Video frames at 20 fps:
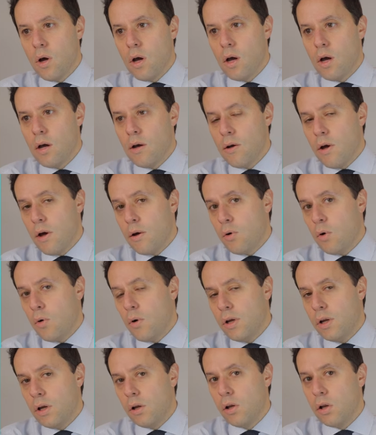
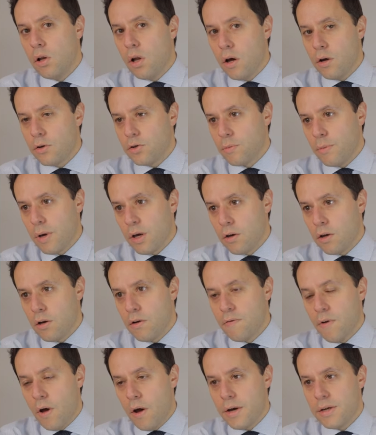quite a large amount
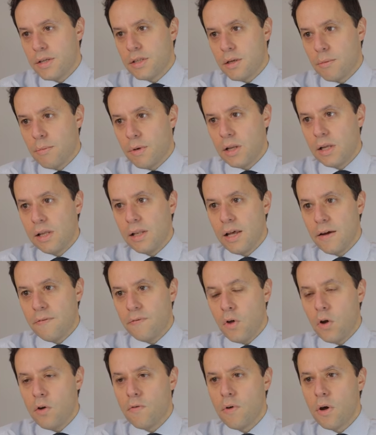of ISA money
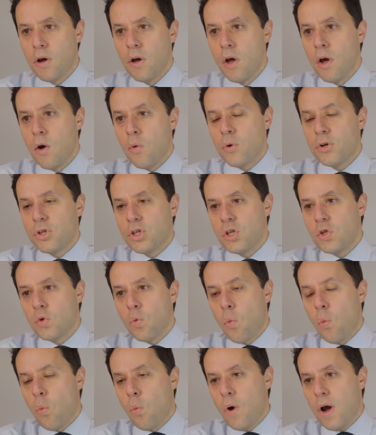left over, which is
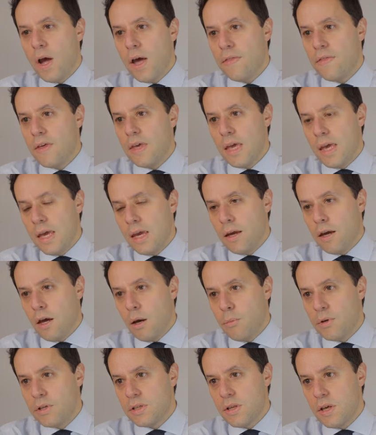where the
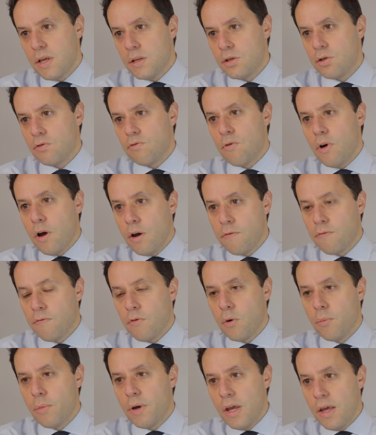income is then derived
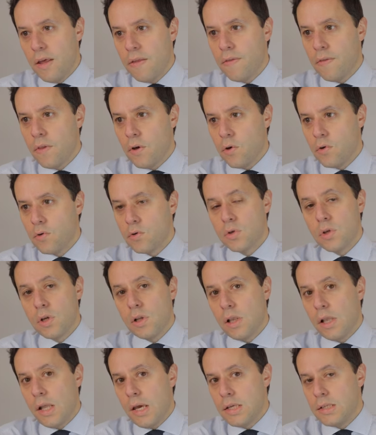from in those
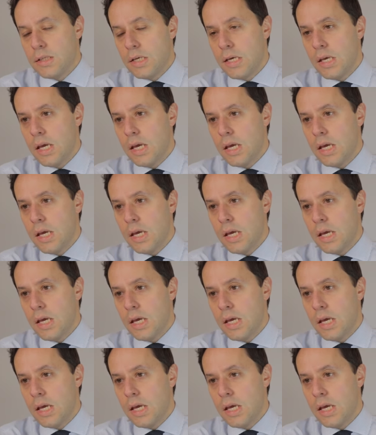later